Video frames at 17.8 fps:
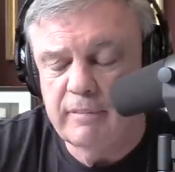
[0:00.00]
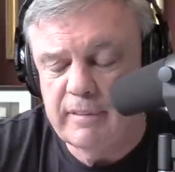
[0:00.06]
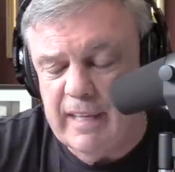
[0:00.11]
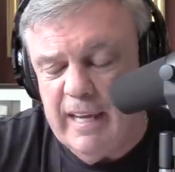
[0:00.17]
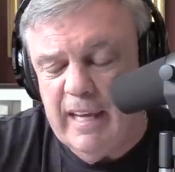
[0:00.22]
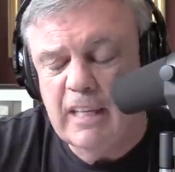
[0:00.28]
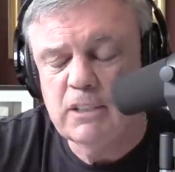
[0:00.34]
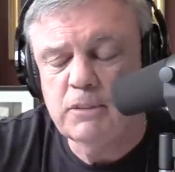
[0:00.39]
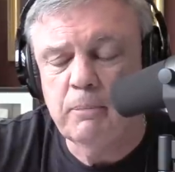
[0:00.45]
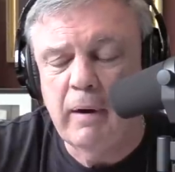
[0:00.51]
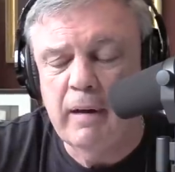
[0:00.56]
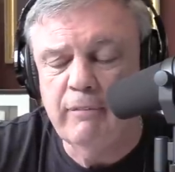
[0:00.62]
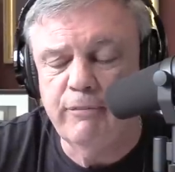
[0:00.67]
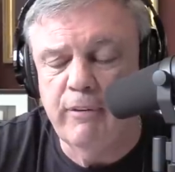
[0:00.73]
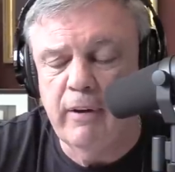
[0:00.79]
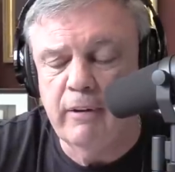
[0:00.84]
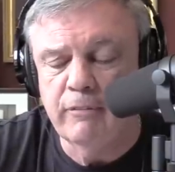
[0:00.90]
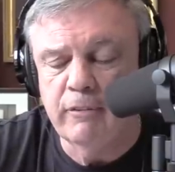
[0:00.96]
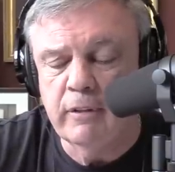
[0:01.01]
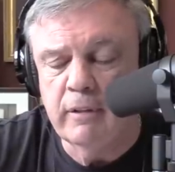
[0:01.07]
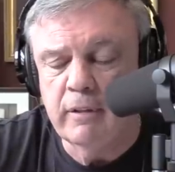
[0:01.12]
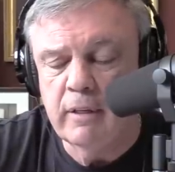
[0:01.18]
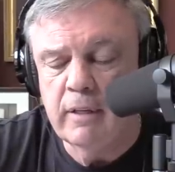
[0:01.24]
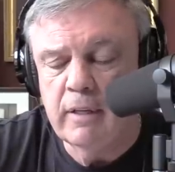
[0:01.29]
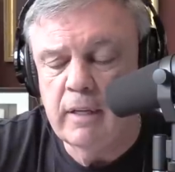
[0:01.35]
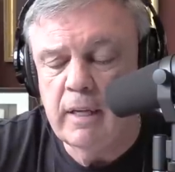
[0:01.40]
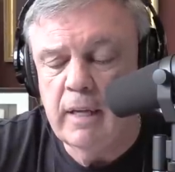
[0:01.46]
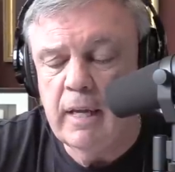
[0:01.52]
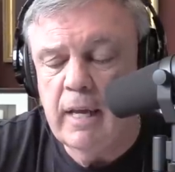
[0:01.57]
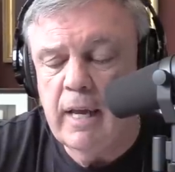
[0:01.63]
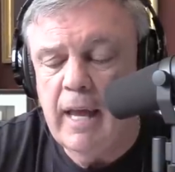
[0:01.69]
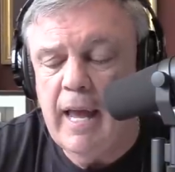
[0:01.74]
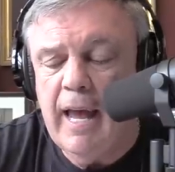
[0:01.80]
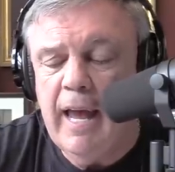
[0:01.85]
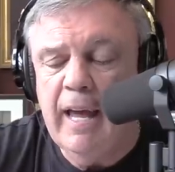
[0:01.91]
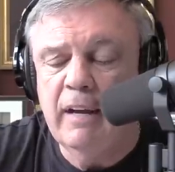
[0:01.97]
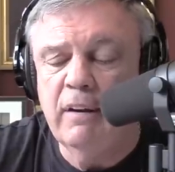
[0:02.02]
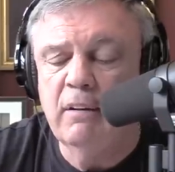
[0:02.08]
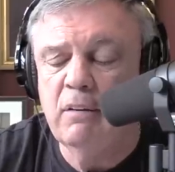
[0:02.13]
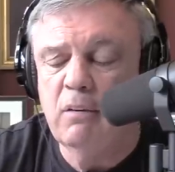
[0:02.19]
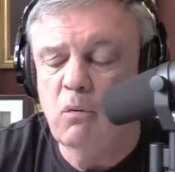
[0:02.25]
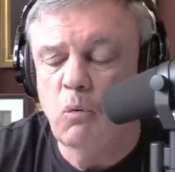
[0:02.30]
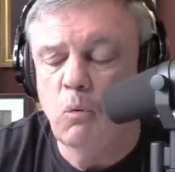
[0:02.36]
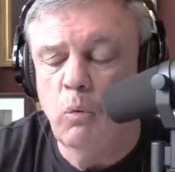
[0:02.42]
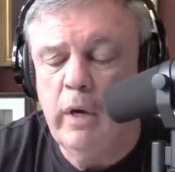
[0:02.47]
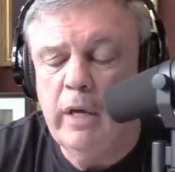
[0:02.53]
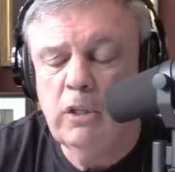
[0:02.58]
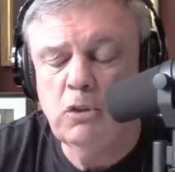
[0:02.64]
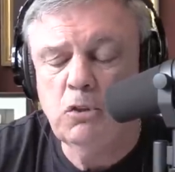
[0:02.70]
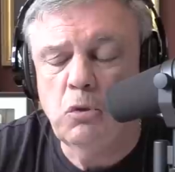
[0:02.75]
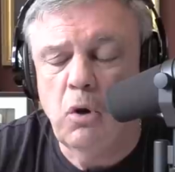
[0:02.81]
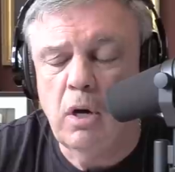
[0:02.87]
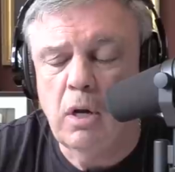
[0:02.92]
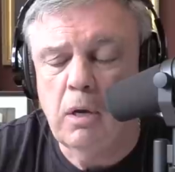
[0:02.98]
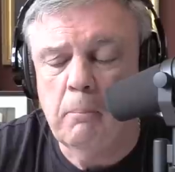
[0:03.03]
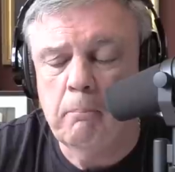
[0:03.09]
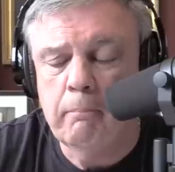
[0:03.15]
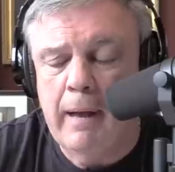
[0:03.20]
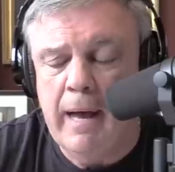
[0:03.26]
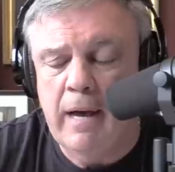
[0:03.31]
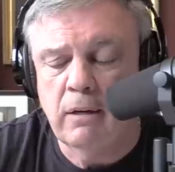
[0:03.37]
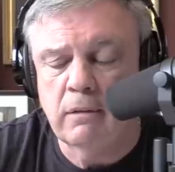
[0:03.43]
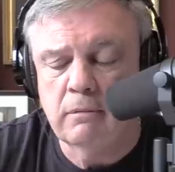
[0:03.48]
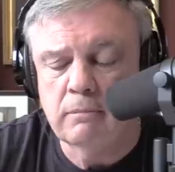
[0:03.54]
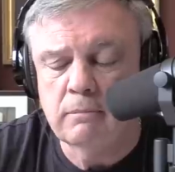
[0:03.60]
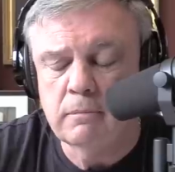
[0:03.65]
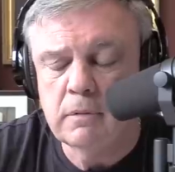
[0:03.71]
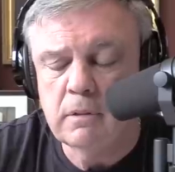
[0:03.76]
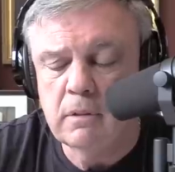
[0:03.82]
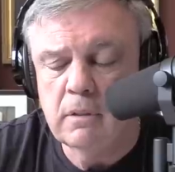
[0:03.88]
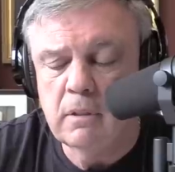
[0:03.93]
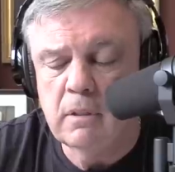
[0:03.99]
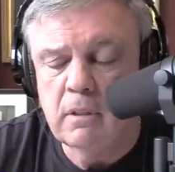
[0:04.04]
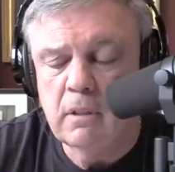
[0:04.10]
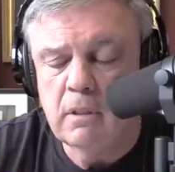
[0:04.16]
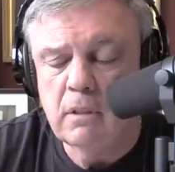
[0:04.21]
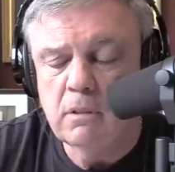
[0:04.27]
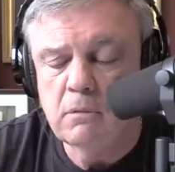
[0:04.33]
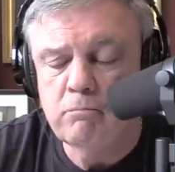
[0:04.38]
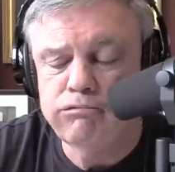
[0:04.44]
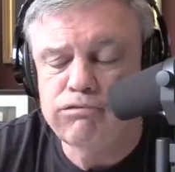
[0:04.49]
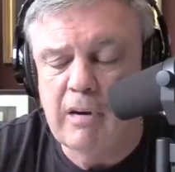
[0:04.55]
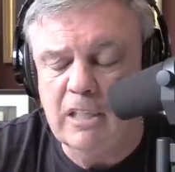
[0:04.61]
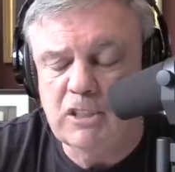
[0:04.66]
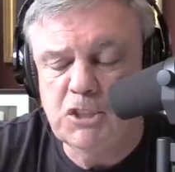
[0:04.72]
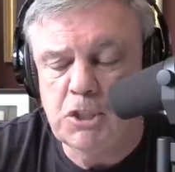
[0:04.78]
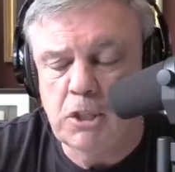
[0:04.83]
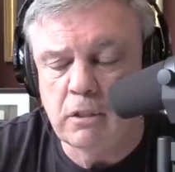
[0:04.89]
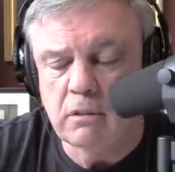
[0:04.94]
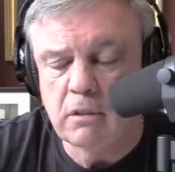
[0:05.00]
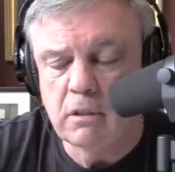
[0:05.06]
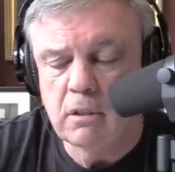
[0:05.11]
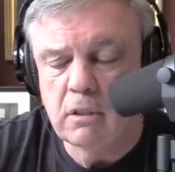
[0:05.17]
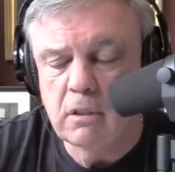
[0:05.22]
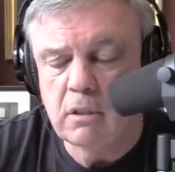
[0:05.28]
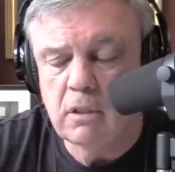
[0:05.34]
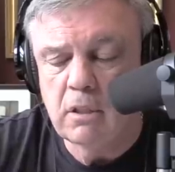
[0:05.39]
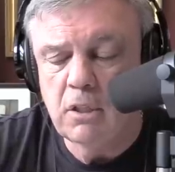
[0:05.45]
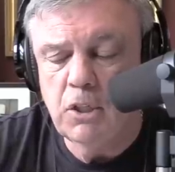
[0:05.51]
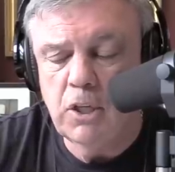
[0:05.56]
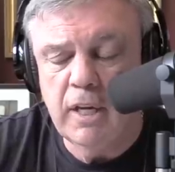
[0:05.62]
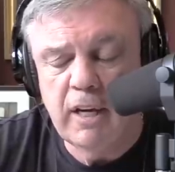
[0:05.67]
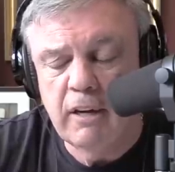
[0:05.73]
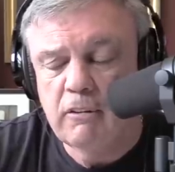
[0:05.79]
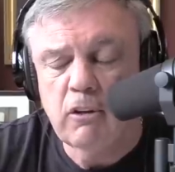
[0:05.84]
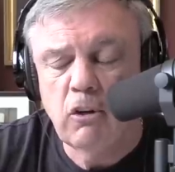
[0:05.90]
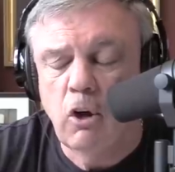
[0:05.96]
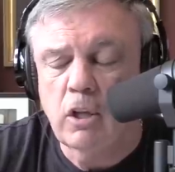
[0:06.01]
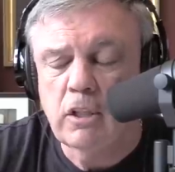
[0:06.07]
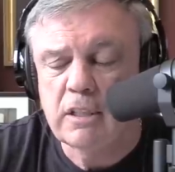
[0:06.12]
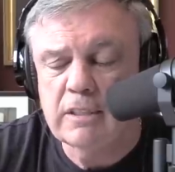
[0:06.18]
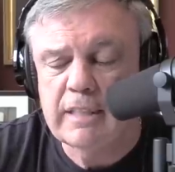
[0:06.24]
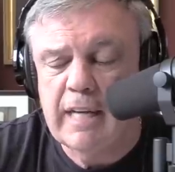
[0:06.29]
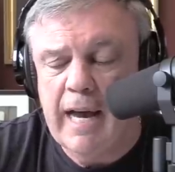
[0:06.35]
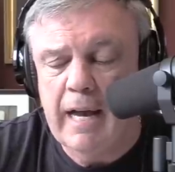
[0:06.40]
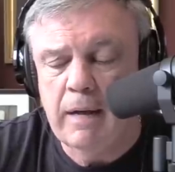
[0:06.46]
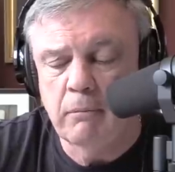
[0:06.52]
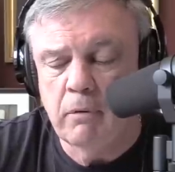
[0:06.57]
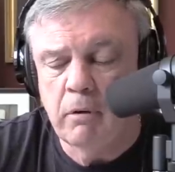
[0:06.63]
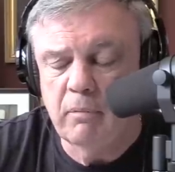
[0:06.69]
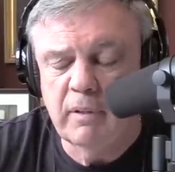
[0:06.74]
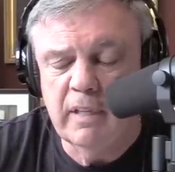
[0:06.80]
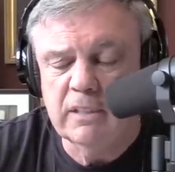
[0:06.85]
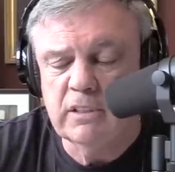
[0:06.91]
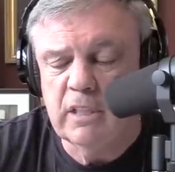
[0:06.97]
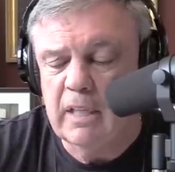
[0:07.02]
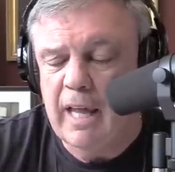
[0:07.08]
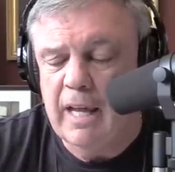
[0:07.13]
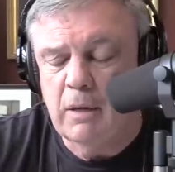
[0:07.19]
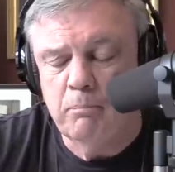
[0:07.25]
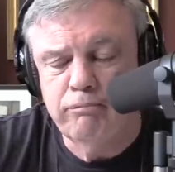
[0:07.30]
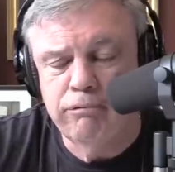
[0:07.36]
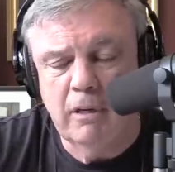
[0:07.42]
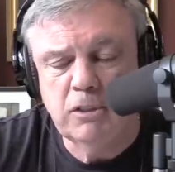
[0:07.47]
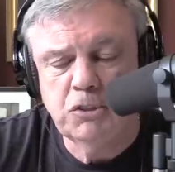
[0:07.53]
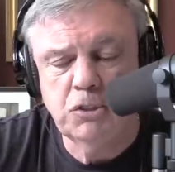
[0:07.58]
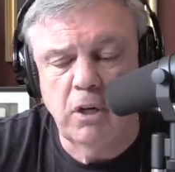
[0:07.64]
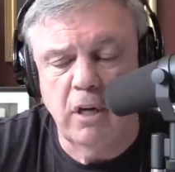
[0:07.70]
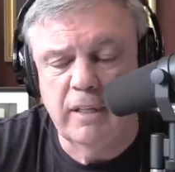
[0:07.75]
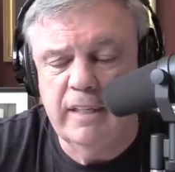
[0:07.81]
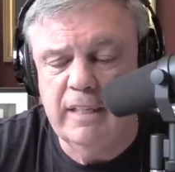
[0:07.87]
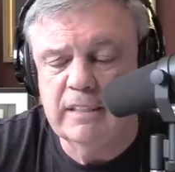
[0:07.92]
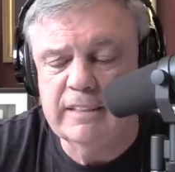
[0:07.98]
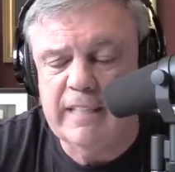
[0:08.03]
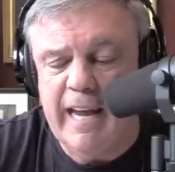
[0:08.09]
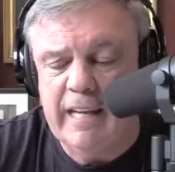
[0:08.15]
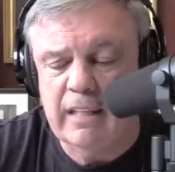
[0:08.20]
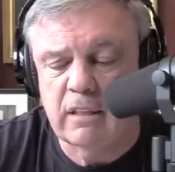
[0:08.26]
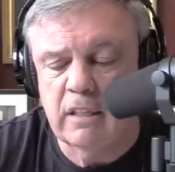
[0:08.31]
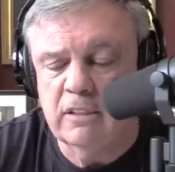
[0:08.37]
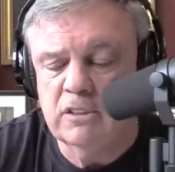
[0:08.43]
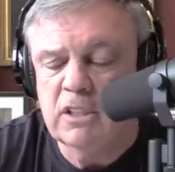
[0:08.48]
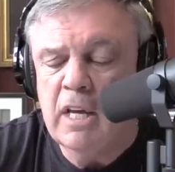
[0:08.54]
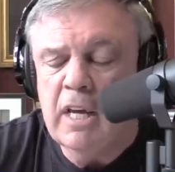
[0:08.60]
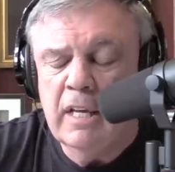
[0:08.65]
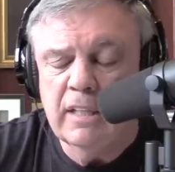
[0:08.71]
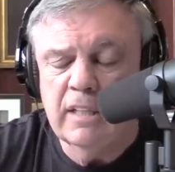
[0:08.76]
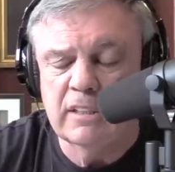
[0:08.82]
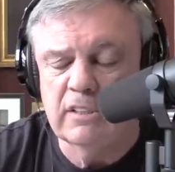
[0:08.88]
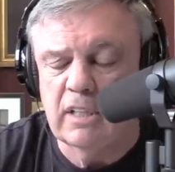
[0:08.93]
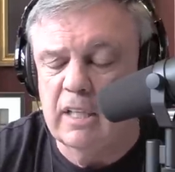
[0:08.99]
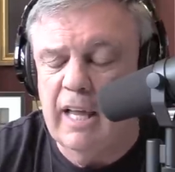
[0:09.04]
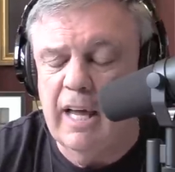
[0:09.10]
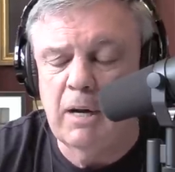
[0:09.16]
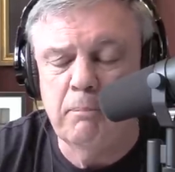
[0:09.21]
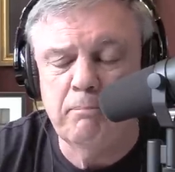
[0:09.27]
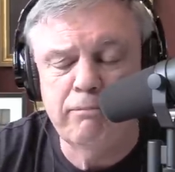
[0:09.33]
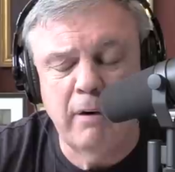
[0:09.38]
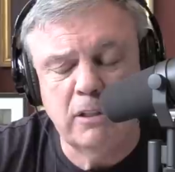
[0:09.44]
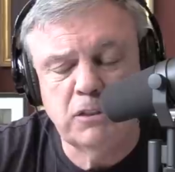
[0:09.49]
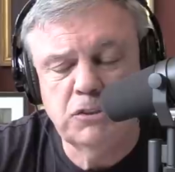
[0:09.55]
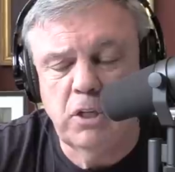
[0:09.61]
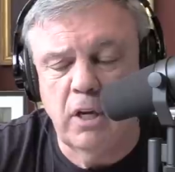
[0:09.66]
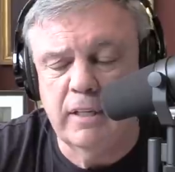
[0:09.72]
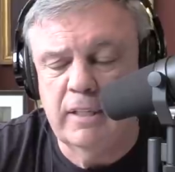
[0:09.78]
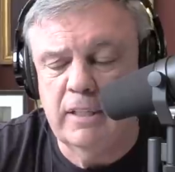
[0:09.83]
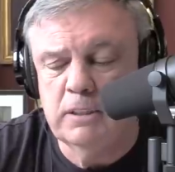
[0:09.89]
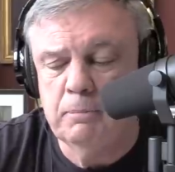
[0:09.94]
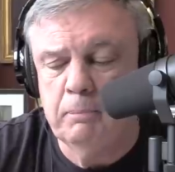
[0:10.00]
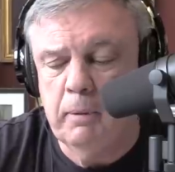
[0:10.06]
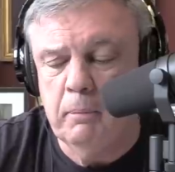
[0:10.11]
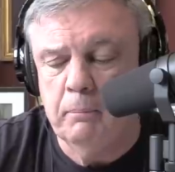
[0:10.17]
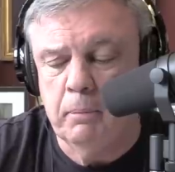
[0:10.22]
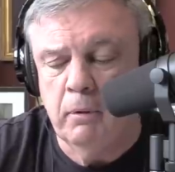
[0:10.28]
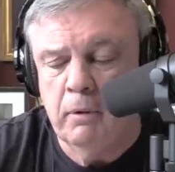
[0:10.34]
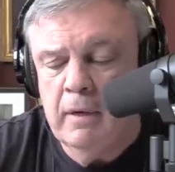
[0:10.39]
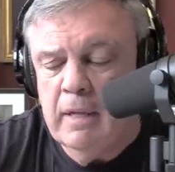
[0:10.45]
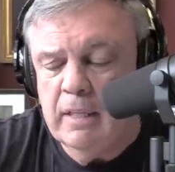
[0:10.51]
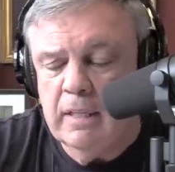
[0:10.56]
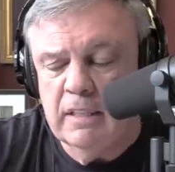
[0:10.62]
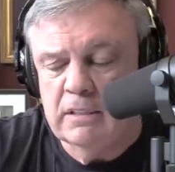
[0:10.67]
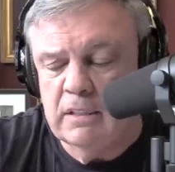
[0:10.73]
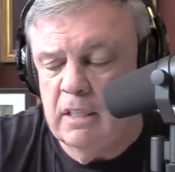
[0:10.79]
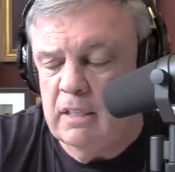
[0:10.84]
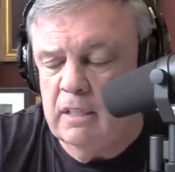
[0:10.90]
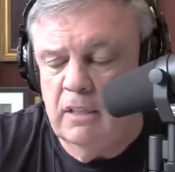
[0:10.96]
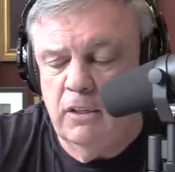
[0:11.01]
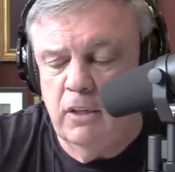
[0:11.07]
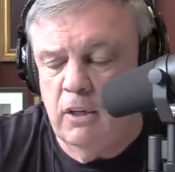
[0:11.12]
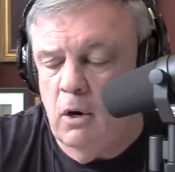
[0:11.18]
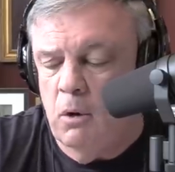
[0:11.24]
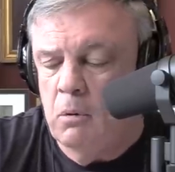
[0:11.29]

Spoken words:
He's my favorite. And we talk about pressure. You hear it all the time. There's a lot of pressure on these athletes. There's a lot of pressure on these people. Can